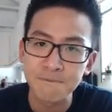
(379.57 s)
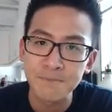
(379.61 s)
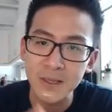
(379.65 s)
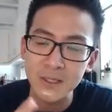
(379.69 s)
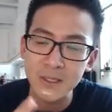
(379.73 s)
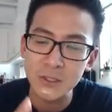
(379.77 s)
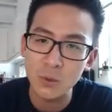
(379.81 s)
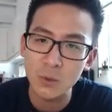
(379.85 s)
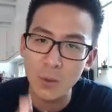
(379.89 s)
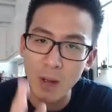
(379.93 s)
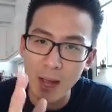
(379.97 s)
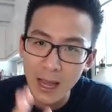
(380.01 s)

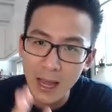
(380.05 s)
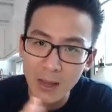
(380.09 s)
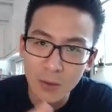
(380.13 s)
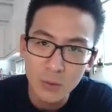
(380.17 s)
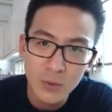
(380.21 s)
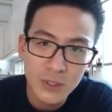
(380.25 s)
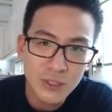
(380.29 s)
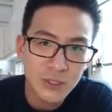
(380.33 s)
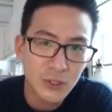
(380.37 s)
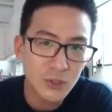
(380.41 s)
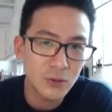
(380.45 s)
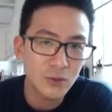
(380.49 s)
So I
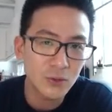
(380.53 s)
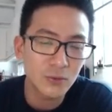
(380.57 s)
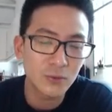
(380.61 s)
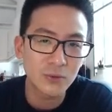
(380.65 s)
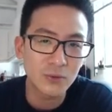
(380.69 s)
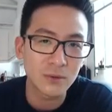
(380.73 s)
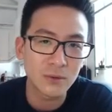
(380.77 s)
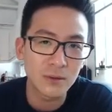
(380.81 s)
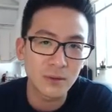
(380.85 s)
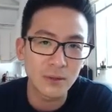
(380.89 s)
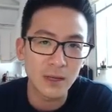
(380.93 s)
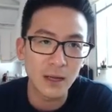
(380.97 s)
was you
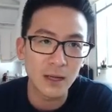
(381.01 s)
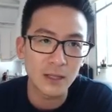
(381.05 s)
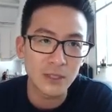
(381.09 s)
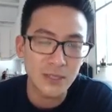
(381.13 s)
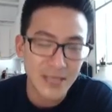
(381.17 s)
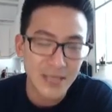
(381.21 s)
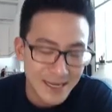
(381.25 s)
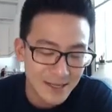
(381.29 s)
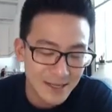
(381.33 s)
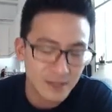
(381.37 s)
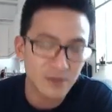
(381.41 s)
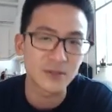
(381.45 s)

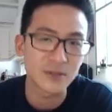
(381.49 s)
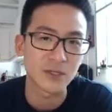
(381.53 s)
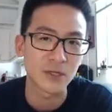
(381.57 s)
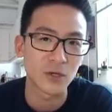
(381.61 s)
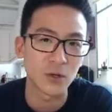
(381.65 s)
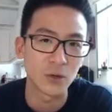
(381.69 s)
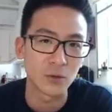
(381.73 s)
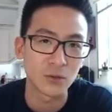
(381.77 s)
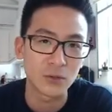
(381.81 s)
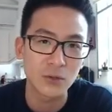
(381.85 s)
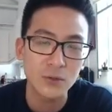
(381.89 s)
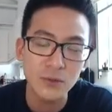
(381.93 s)
10 years
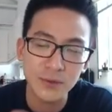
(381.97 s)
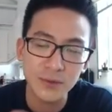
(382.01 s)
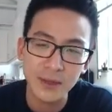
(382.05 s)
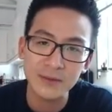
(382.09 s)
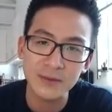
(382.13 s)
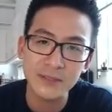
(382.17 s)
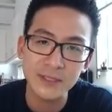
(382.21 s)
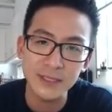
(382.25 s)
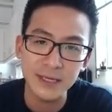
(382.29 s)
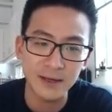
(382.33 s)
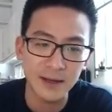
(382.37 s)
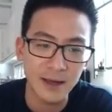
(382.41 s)
ago,
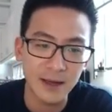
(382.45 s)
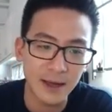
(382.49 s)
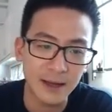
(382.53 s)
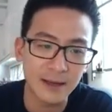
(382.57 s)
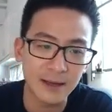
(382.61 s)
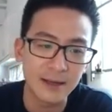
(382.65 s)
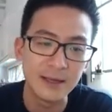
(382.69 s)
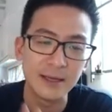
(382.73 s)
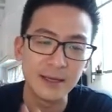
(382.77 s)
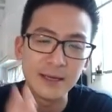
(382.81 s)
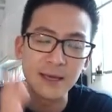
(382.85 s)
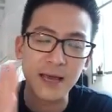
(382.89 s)

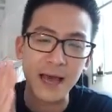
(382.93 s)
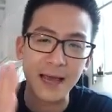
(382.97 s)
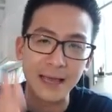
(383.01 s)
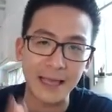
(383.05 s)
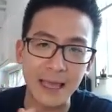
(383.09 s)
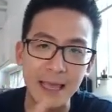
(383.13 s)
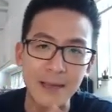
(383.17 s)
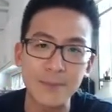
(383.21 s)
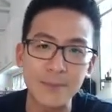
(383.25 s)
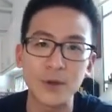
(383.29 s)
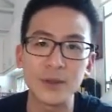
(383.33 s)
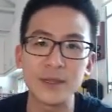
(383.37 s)
2009, I
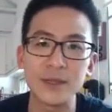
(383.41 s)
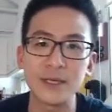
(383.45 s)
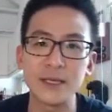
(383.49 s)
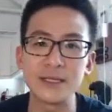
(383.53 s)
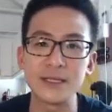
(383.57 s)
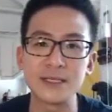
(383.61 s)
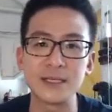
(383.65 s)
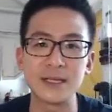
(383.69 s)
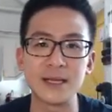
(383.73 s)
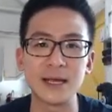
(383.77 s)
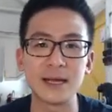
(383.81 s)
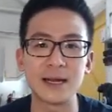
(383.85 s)
came on the
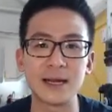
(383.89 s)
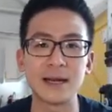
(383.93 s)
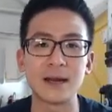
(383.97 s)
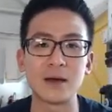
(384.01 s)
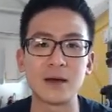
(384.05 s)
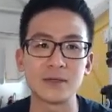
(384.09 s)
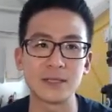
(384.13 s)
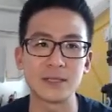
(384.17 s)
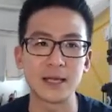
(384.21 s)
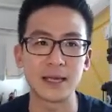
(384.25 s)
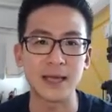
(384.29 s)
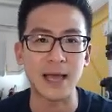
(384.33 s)
internet and I
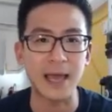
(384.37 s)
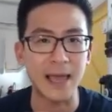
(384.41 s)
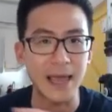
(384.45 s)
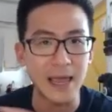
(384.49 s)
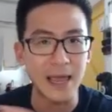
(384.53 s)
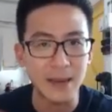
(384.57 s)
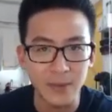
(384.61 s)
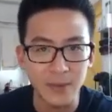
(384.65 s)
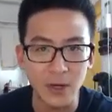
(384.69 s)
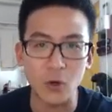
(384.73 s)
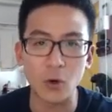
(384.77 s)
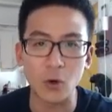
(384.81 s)
was like, I
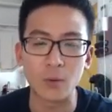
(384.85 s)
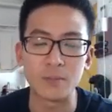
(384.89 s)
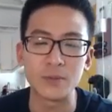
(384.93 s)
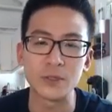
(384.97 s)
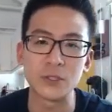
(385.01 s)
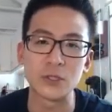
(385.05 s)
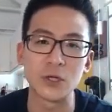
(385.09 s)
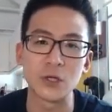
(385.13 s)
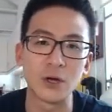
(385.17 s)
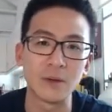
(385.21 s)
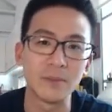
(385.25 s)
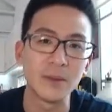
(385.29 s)
hate my corporate
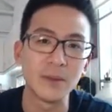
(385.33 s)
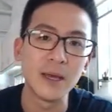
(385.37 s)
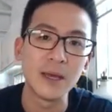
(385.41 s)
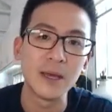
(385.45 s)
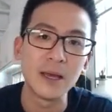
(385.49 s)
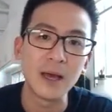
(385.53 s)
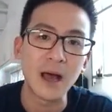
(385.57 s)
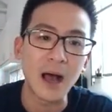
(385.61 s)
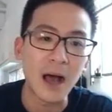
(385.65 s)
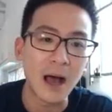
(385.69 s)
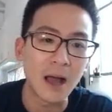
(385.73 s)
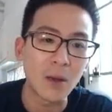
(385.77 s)
job.
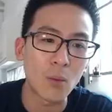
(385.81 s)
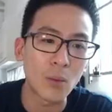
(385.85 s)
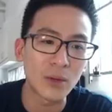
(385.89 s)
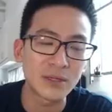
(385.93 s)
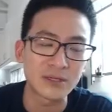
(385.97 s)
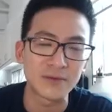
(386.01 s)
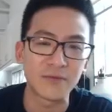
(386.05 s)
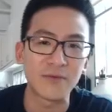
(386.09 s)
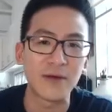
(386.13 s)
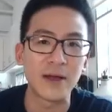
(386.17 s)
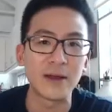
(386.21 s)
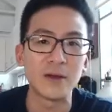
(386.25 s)
I want
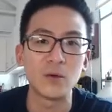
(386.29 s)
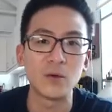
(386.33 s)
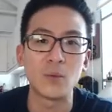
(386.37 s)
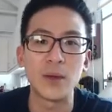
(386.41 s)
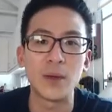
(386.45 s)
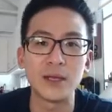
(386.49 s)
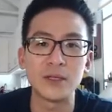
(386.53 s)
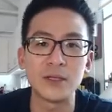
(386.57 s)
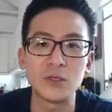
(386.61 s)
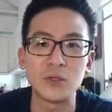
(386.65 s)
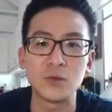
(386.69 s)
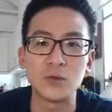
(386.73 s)
to find a
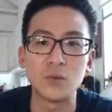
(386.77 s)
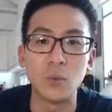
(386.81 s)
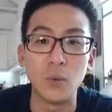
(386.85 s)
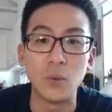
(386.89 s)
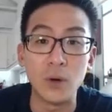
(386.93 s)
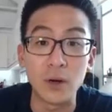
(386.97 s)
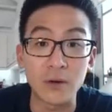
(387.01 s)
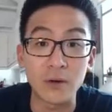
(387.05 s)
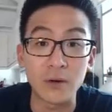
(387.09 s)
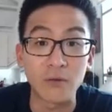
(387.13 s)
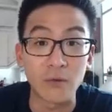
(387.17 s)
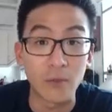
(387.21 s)
way to
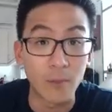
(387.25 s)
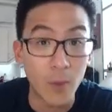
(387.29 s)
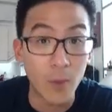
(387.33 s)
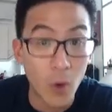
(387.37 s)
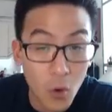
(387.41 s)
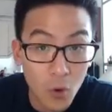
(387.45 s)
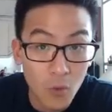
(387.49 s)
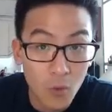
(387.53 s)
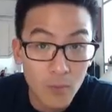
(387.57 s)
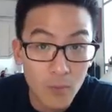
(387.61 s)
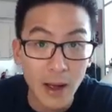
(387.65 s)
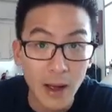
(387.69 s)
work from
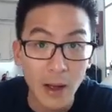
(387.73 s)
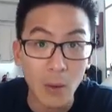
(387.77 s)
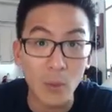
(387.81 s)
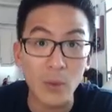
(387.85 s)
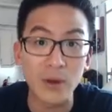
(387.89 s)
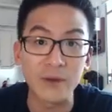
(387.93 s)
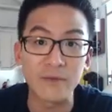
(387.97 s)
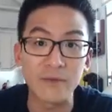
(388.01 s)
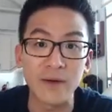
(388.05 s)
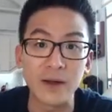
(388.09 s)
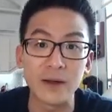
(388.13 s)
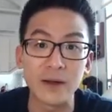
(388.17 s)
home. I
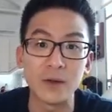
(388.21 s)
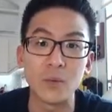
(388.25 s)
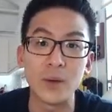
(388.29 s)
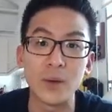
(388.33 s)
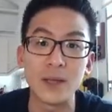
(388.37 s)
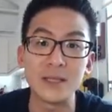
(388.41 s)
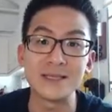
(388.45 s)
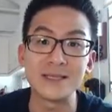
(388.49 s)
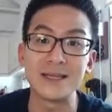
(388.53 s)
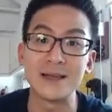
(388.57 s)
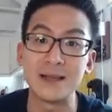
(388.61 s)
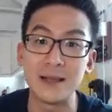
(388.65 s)
want to find a way
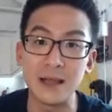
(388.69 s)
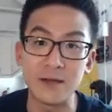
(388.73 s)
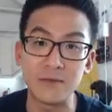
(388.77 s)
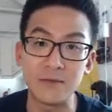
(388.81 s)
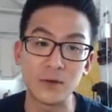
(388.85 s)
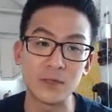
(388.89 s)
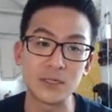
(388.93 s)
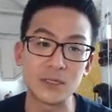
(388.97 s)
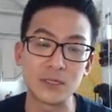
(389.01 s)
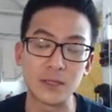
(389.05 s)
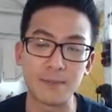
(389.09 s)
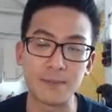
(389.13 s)
to
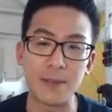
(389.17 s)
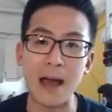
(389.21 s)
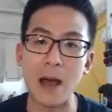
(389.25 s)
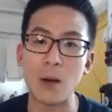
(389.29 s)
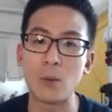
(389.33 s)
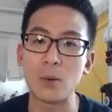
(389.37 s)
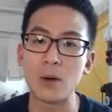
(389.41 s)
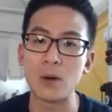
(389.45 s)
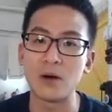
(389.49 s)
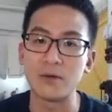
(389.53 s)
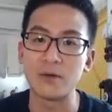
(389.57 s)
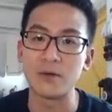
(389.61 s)
leverage the
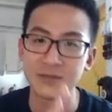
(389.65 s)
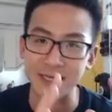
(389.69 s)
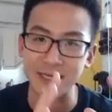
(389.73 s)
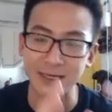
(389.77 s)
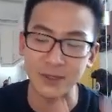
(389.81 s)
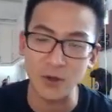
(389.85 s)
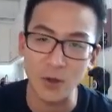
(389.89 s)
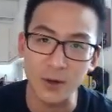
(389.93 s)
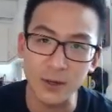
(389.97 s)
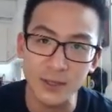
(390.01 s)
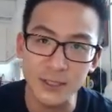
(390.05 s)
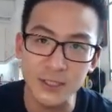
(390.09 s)
power of
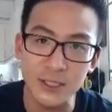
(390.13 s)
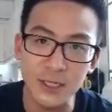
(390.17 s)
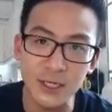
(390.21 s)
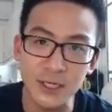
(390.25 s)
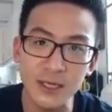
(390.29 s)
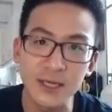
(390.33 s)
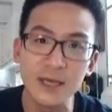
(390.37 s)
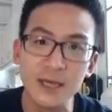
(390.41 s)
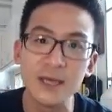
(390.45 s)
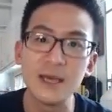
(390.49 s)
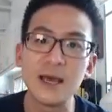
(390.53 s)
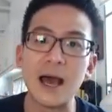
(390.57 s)

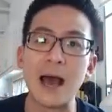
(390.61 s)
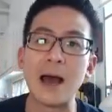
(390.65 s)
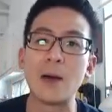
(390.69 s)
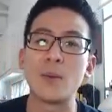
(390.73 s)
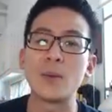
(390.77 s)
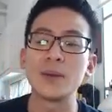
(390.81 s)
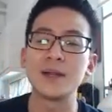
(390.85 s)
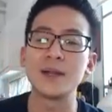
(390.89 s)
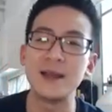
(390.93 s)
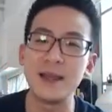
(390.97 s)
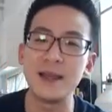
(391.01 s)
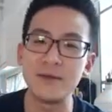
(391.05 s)
technology. I
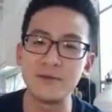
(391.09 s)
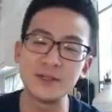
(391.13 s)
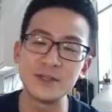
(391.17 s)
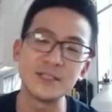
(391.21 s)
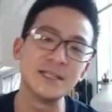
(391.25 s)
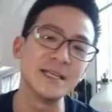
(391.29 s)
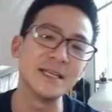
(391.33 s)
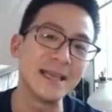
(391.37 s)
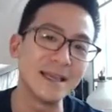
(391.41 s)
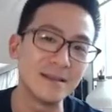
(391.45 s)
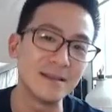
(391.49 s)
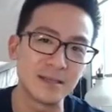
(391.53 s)
want to leverage
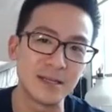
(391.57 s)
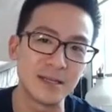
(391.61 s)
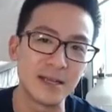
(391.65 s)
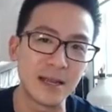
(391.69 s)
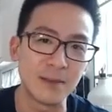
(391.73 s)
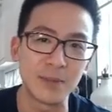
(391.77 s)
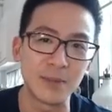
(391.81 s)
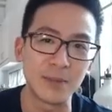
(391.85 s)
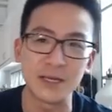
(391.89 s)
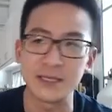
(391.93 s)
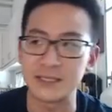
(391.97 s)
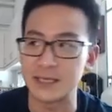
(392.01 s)
the
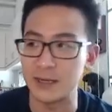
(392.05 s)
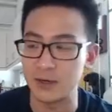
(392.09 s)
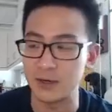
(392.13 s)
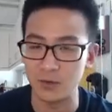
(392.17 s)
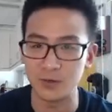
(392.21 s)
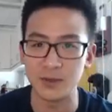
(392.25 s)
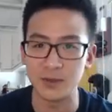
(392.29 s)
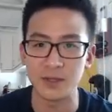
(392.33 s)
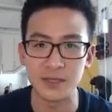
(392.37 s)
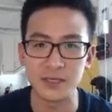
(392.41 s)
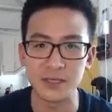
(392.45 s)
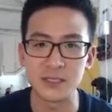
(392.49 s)
internet because I know
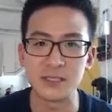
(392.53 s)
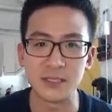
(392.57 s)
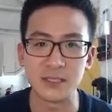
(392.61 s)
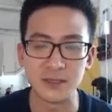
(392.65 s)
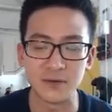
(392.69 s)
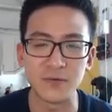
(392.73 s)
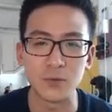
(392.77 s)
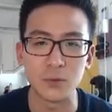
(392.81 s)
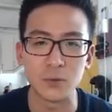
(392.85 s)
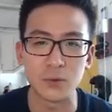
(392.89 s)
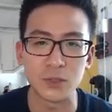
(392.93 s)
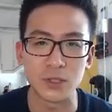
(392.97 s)
that this is the
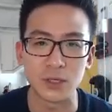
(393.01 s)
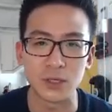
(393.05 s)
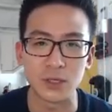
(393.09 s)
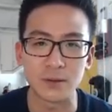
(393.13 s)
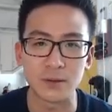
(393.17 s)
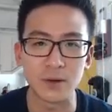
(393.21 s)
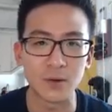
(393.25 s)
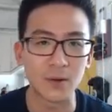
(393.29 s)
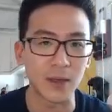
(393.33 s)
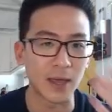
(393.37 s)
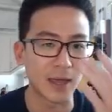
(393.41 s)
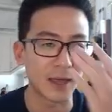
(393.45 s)
future,
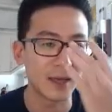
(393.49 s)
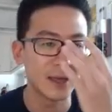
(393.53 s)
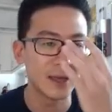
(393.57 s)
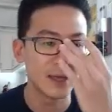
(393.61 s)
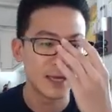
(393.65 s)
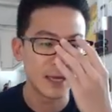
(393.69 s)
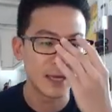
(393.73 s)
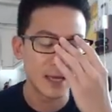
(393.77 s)
okay?